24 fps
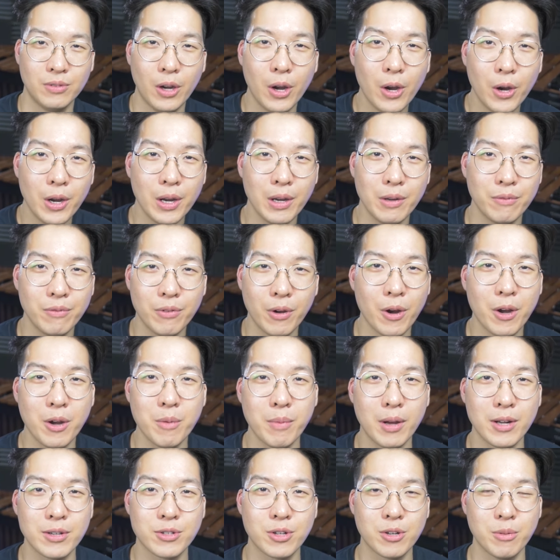very, very
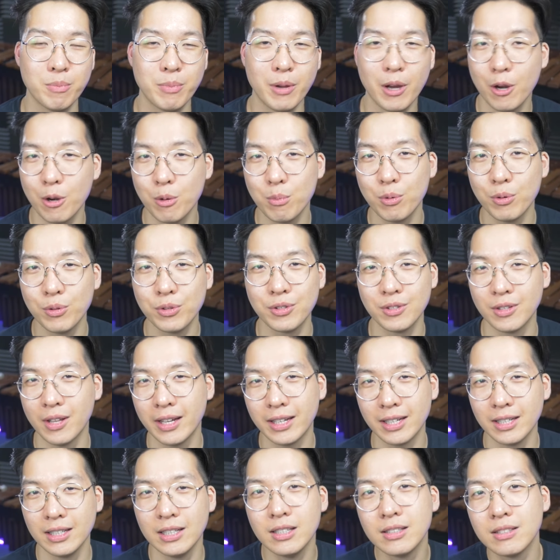much comparable to
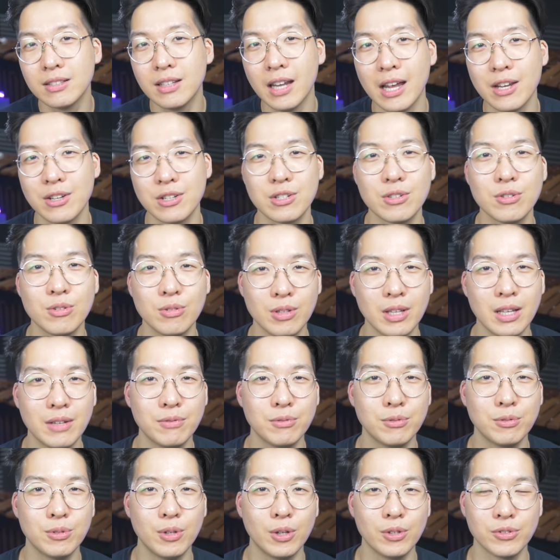like an international
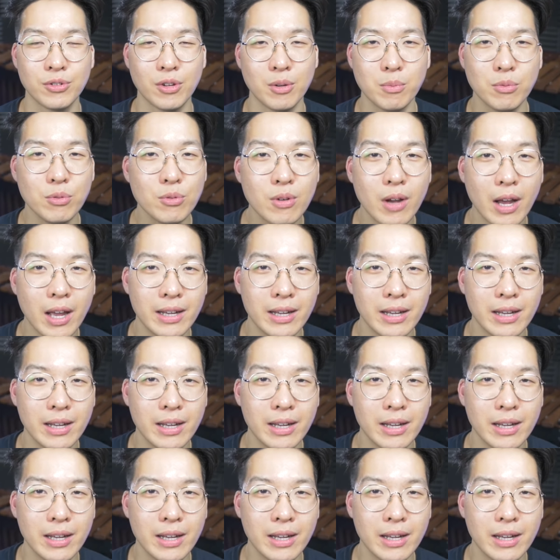level ensemble.